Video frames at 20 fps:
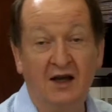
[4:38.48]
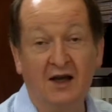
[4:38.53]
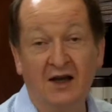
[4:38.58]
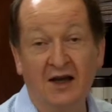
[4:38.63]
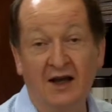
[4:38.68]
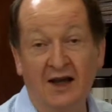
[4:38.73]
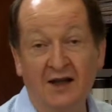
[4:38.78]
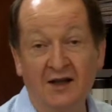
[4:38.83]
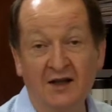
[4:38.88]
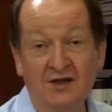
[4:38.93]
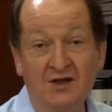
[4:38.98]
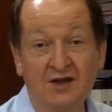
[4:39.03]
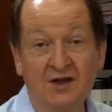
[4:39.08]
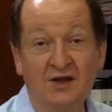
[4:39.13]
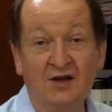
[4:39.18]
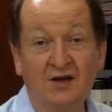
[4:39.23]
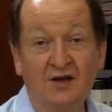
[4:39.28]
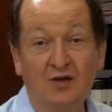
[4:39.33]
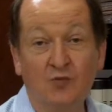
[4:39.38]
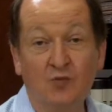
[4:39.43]
And
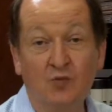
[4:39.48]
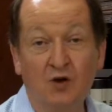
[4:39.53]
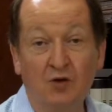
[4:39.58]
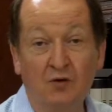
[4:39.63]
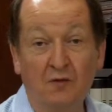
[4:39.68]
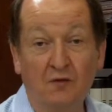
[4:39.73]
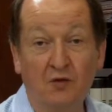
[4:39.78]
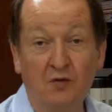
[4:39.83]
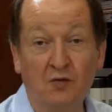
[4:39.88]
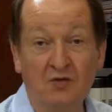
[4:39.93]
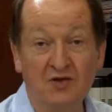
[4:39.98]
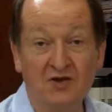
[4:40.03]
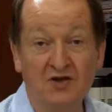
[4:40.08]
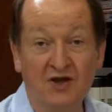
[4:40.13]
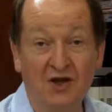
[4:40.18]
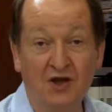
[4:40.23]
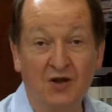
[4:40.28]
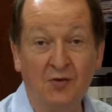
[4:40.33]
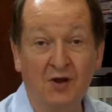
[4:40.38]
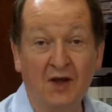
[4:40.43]
we look forward to
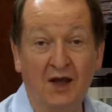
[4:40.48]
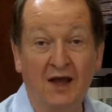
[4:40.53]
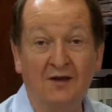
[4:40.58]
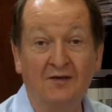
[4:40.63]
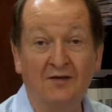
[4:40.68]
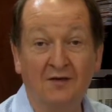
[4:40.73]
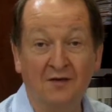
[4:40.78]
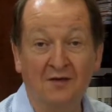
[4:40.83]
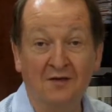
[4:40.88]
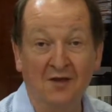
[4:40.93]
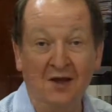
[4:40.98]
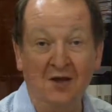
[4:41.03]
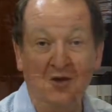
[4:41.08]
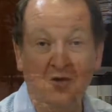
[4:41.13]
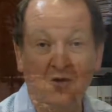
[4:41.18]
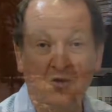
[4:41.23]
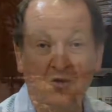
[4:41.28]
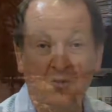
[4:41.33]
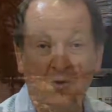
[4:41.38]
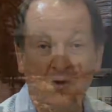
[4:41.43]
seeing you again. Thank you and